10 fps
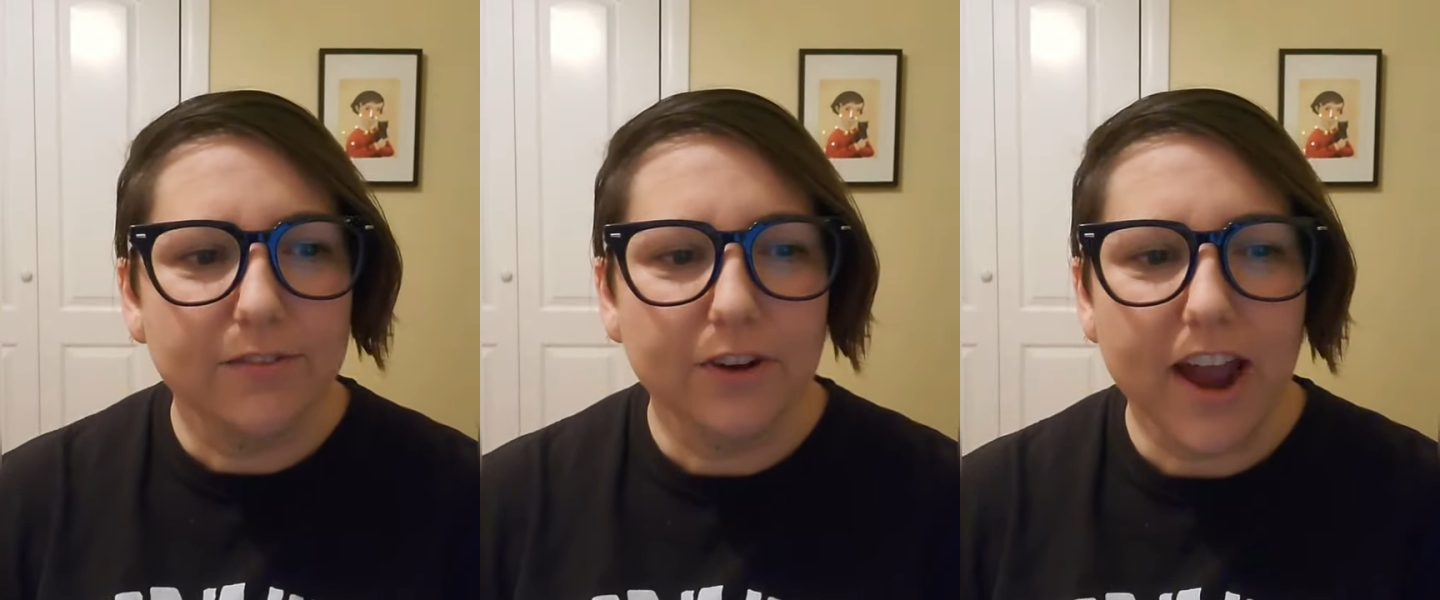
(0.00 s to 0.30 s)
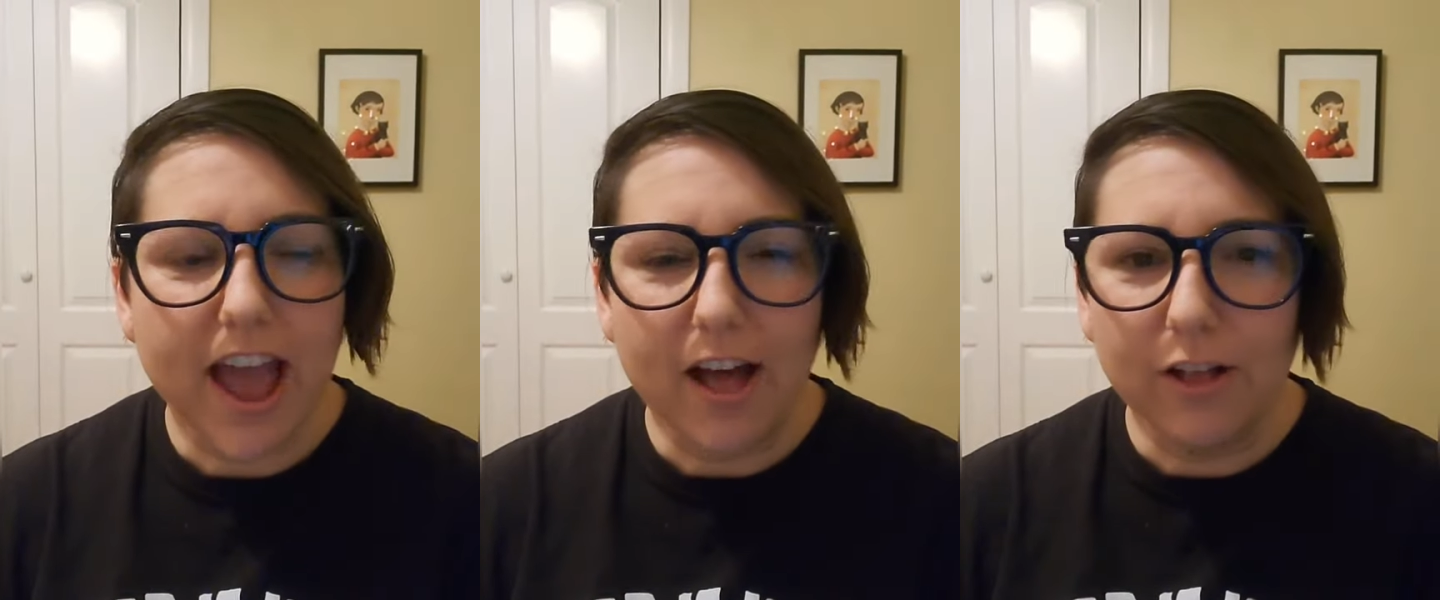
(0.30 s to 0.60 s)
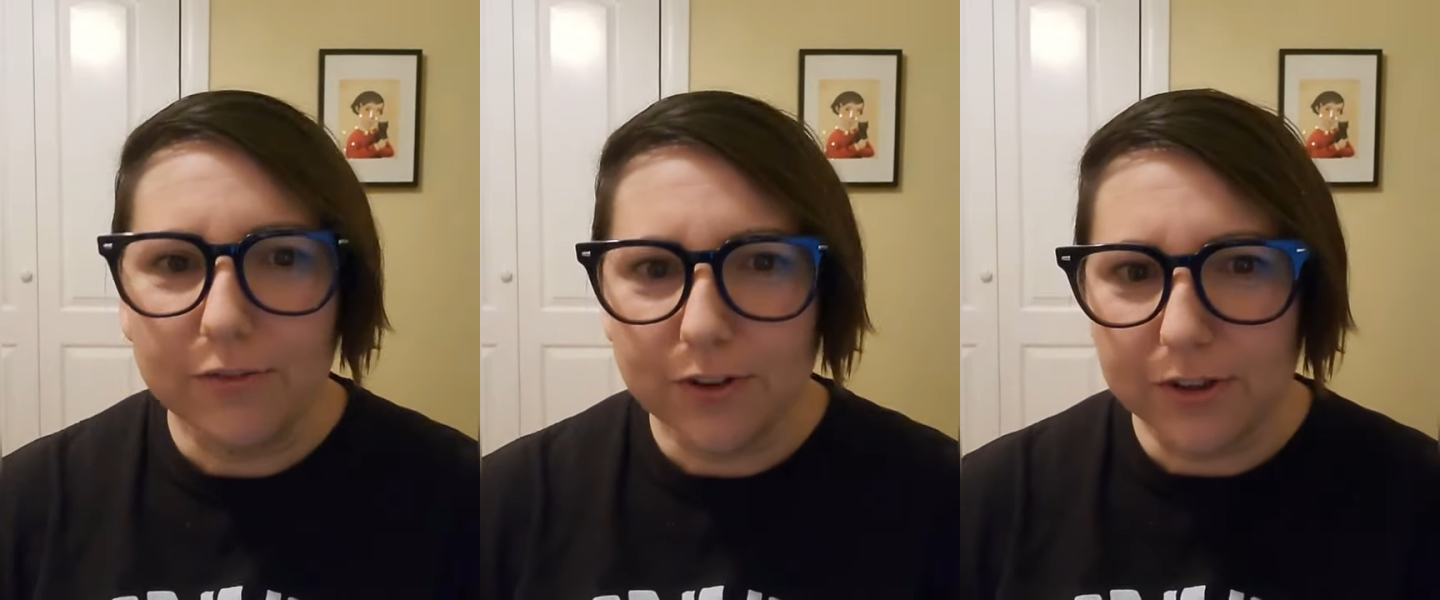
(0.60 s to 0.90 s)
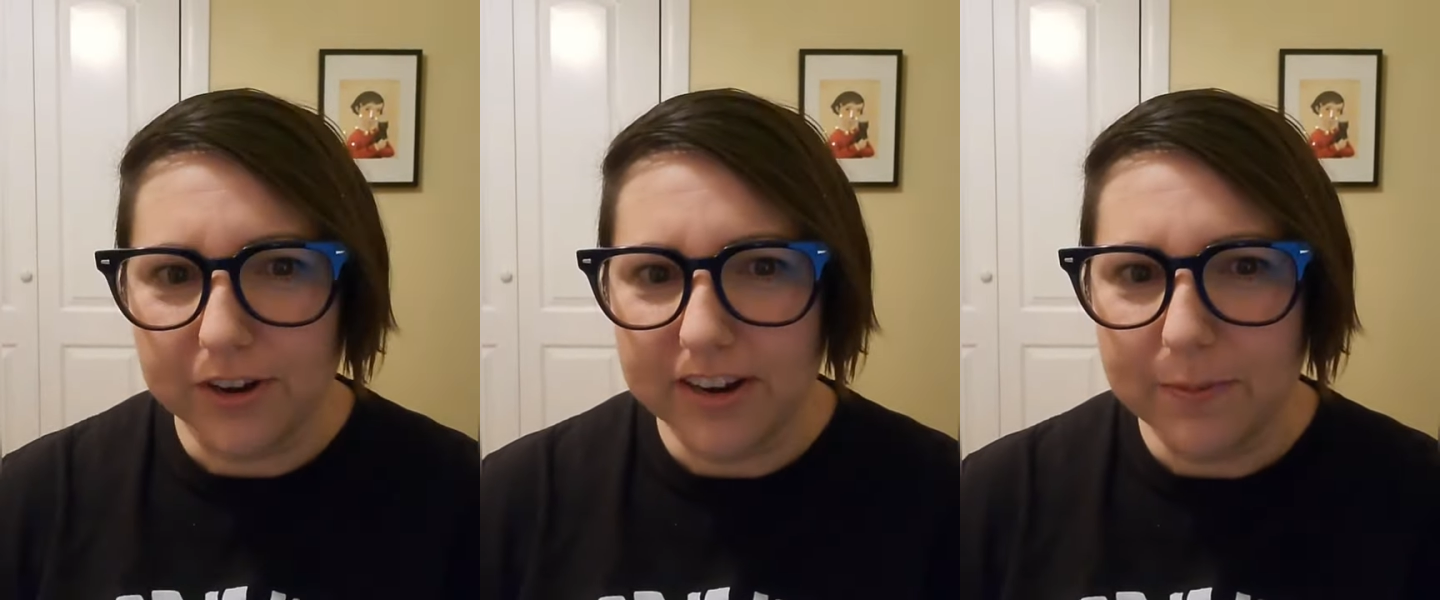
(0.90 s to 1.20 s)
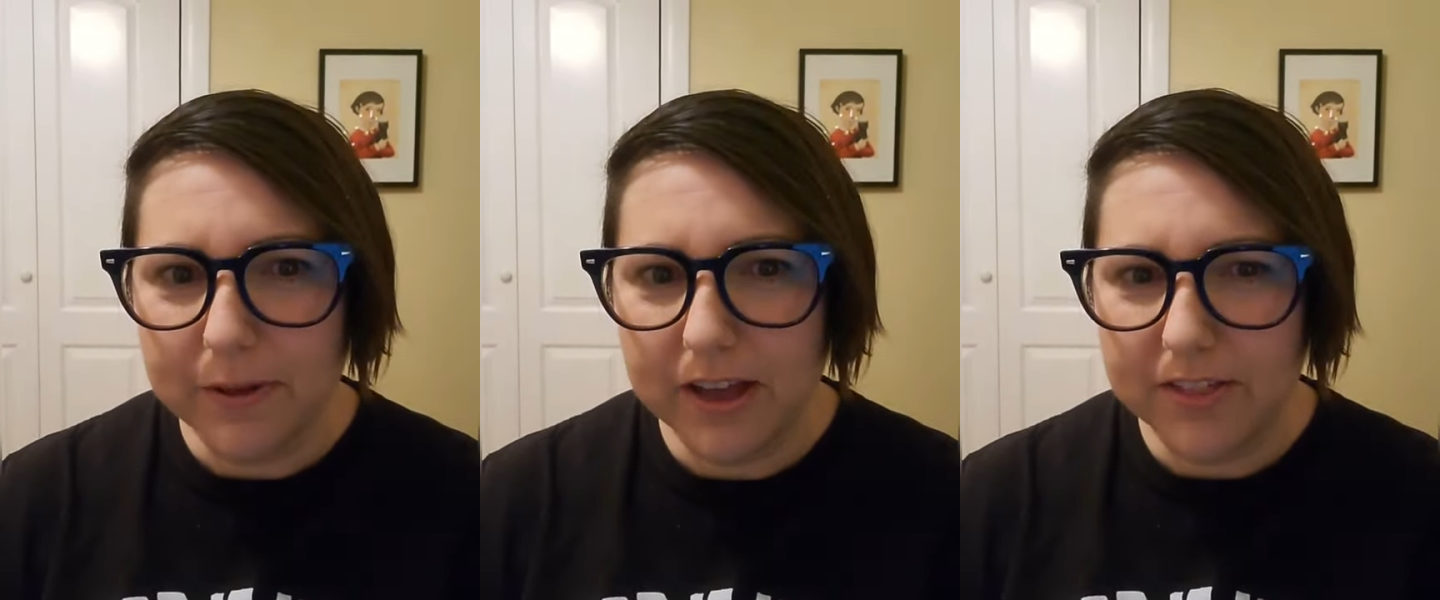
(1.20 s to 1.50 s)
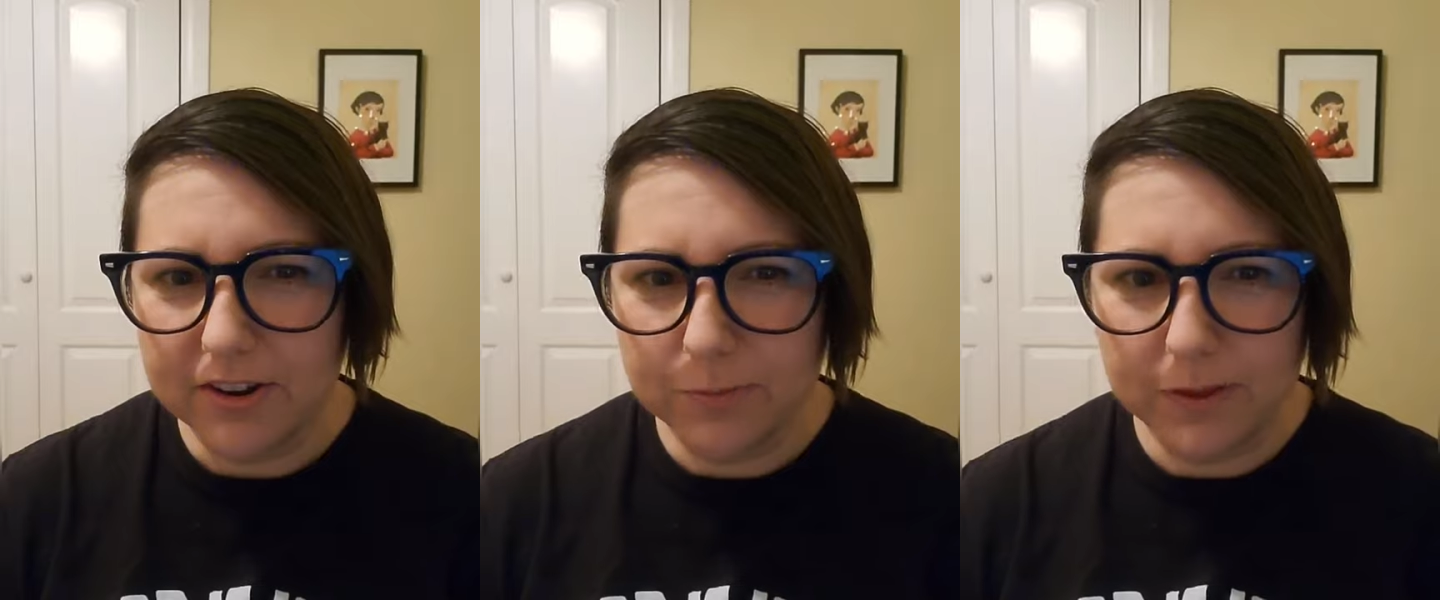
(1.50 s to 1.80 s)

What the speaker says: for Al for learning to put others